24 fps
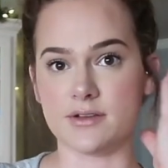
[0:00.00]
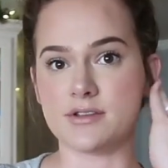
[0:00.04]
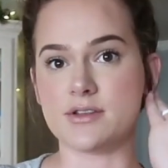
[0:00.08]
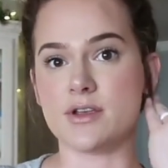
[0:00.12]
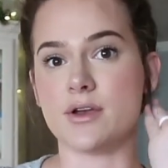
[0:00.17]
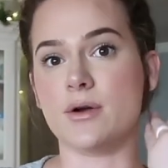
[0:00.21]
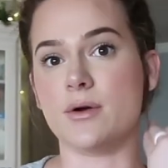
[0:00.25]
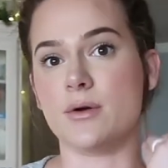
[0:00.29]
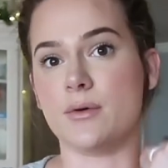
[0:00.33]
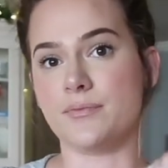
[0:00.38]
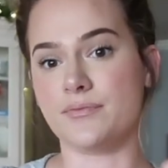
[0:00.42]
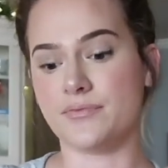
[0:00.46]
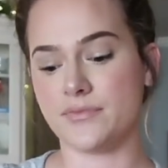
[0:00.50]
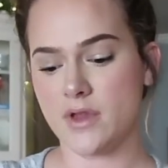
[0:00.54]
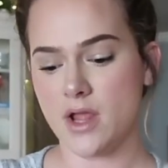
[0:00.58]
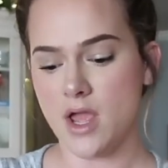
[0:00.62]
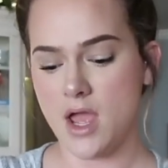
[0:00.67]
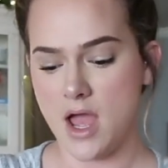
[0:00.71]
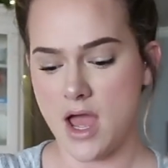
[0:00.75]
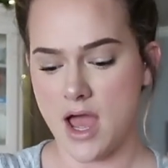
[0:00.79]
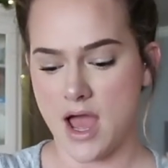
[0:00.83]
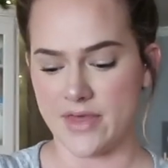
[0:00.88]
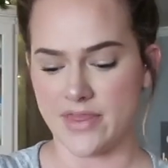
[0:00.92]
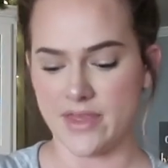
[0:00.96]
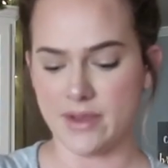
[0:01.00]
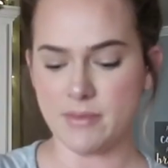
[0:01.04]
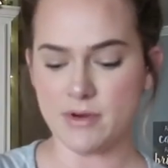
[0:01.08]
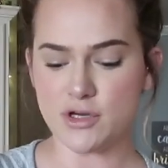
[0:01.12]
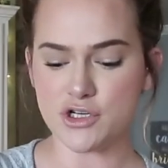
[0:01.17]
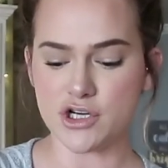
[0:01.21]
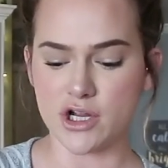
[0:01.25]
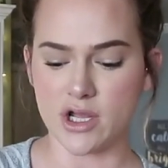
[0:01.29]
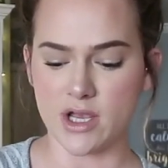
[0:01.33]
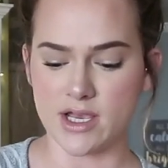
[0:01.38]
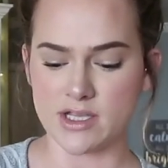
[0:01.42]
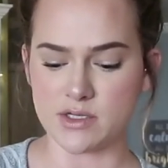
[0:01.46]
So I think I'm gonna
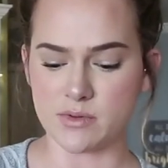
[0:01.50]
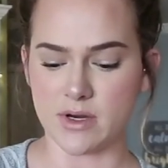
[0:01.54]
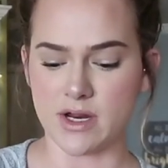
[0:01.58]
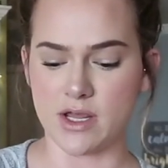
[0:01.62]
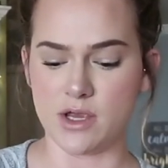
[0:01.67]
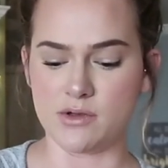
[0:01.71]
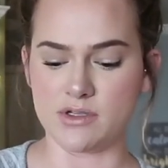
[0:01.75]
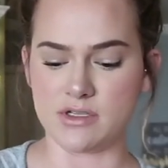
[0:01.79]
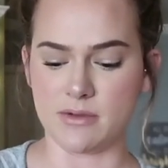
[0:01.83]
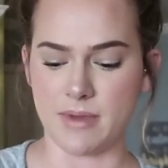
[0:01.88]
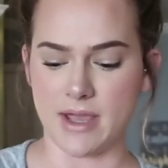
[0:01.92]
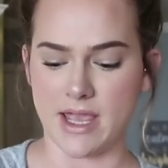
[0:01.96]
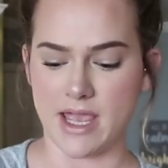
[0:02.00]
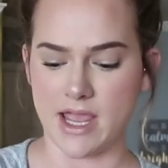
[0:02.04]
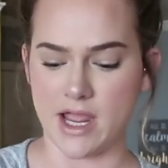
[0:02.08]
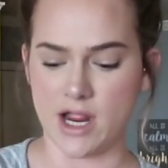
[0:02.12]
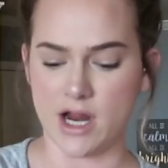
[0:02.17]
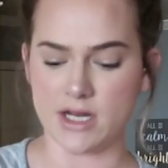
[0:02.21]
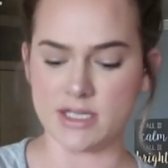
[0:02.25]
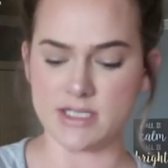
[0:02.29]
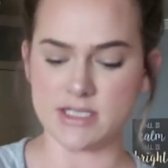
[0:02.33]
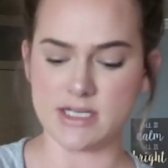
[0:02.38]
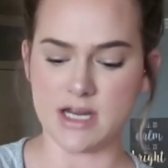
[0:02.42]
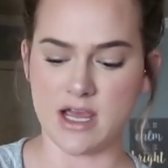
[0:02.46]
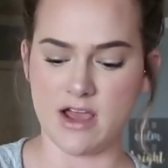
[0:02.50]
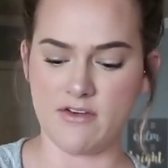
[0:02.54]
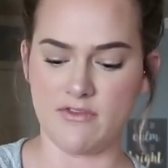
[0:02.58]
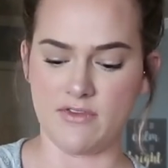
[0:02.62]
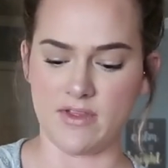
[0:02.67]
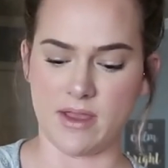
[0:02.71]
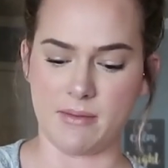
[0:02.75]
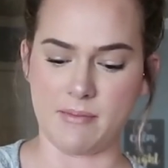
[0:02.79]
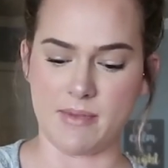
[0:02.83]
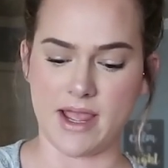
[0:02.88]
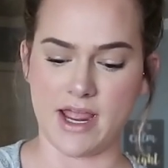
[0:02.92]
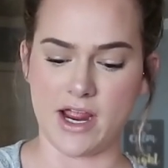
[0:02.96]
show you guys what I use on my hair and stuff,
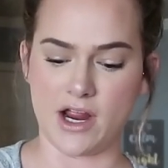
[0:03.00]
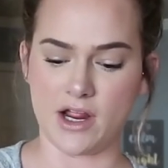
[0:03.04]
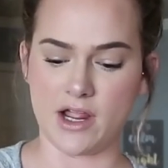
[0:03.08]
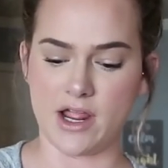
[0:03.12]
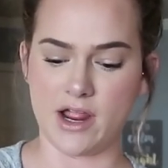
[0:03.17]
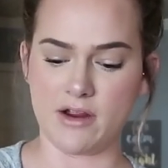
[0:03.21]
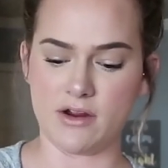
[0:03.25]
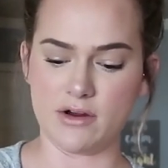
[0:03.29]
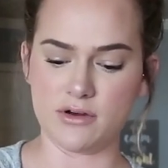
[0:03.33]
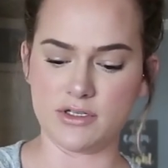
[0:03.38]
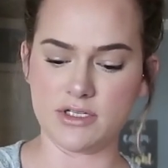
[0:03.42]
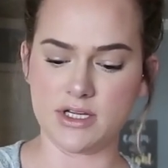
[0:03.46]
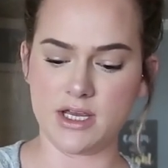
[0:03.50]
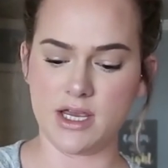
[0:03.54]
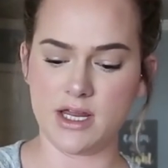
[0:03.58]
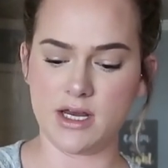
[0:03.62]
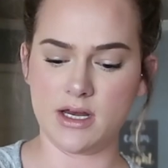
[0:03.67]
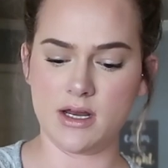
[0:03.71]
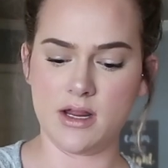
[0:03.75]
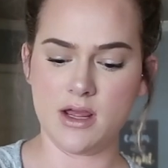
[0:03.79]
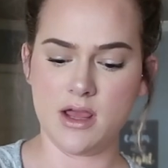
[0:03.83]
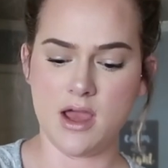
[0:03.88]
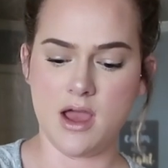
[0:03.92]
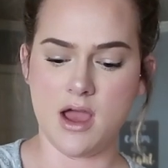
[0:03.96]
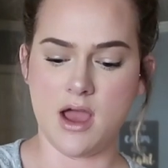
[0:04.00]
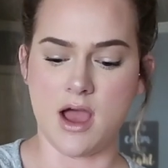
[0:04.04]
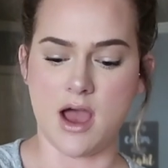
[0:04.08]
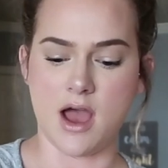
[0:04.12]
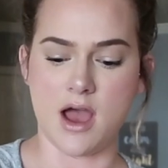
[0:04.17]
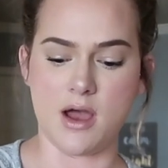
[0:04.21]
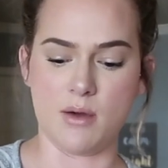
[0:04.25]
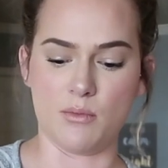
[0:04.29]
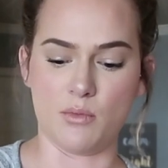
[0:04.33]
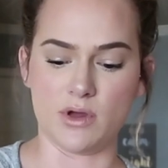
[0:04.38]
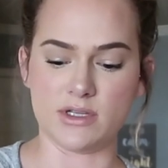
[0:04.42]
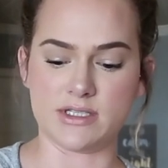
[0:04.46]
like my hair care routine.
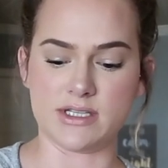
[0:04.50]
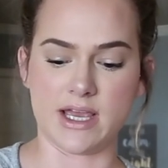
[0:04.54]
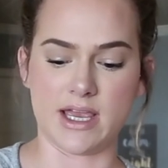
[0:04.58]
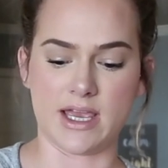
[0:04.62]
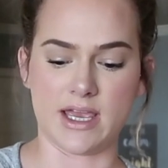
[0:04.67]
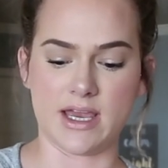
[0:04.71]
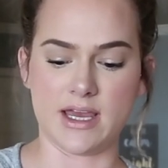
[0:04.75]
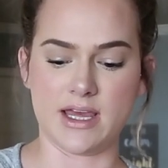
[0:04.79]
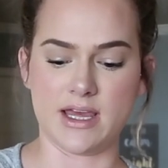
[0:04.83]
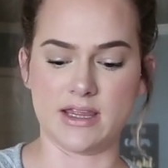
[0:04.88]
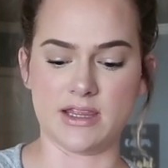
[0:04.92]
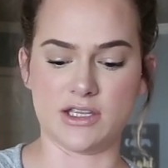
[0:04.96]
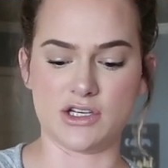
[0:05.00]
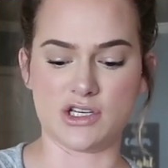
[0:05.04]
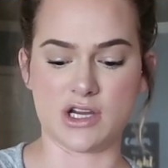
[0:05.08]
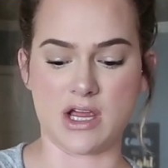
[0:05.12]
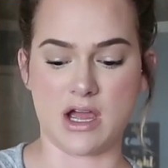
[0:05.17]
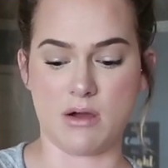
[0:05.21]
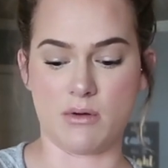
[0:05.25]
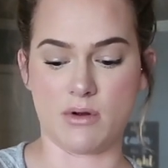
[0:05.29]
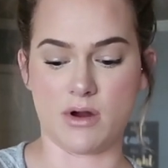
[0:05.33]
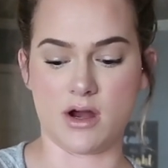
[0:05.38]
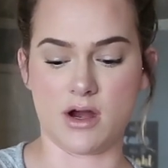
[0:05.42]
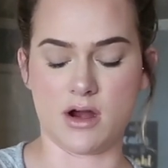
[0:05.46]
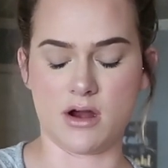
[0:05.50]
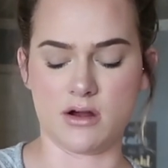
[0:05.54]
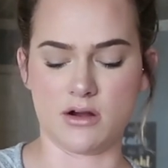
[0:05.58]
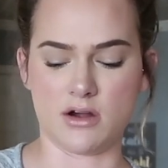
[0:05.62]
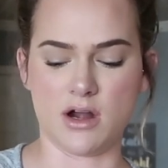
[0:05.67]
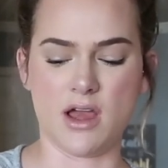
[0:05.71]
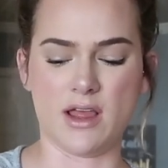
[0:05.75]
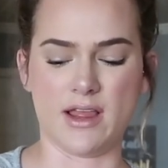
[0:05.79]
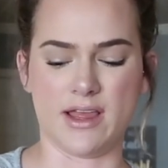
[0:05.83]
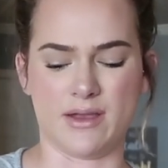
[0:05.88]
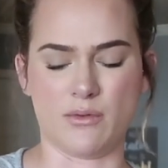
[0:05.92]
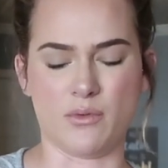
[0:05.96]
Once I get in the shower, or
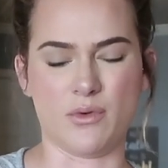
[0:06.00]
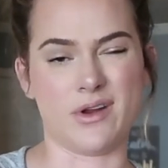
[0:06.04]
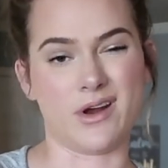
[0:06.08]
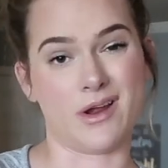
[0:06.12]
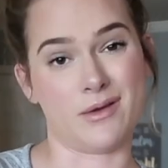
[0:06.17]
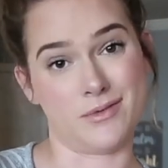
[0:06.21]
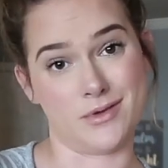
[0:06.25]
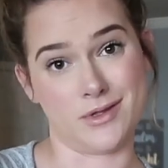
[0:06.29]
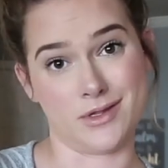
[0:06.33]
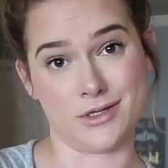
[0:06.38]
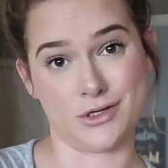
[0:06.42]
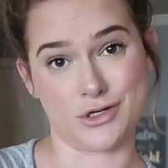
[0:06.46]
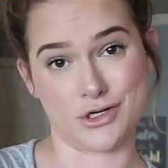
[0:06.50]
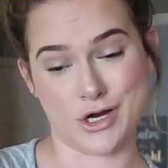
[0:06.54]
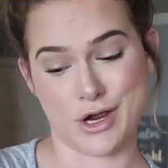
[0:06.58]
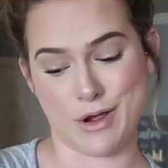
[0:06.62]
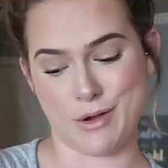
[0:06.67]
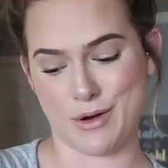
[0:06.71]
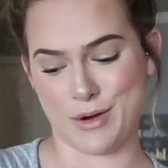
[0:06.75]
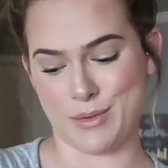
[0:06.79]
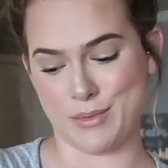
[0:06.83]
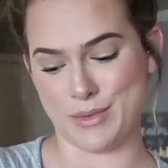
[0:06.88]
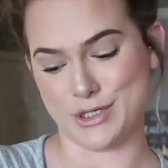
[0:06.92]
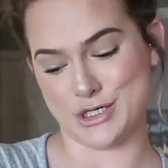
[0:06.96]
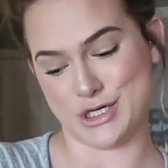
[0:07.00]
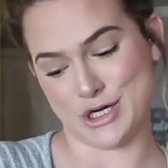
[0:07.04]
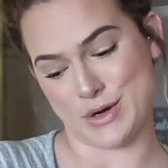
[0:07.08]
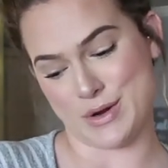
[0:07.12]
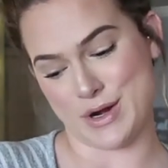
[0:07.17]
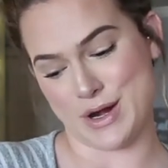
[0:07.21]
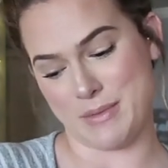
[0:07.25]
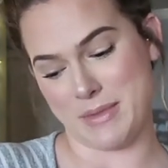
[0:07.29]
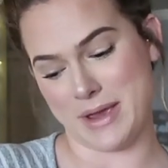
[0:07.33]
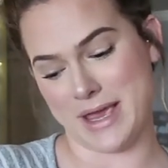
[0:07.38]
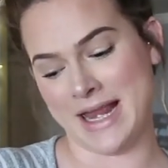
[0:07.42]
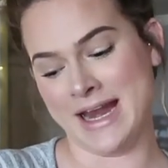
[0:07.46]
not like when I'm in the shower, but you know
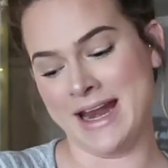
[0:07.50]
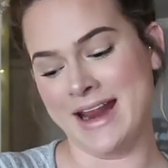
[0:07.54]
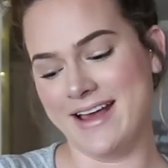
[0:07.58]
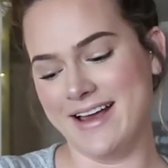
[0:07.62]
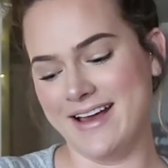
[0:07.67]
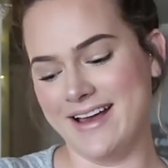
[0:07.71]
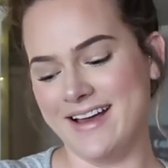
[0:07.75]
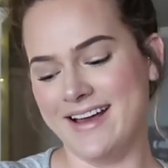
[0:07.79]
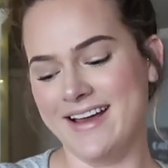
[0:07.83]
what I mean.